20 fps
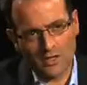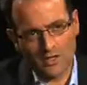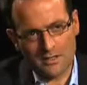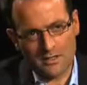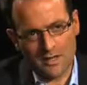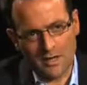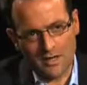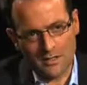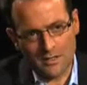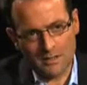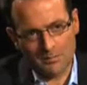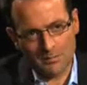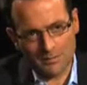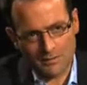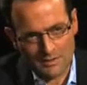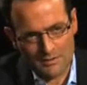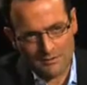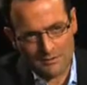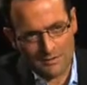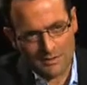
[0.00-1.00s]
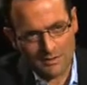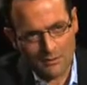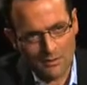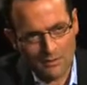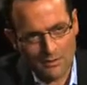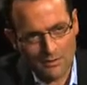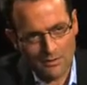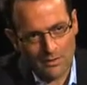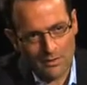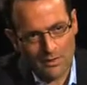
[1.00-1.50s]
S K, specifically
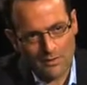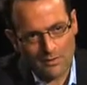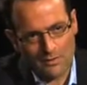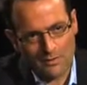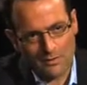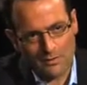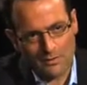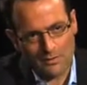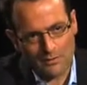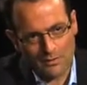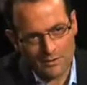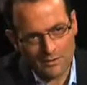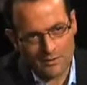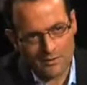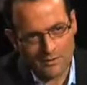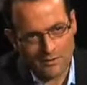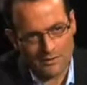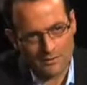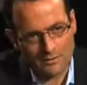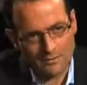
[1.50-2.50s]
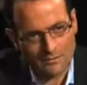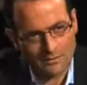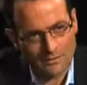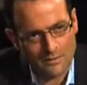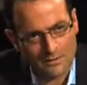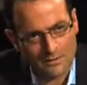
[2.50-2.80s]
within the efficiency of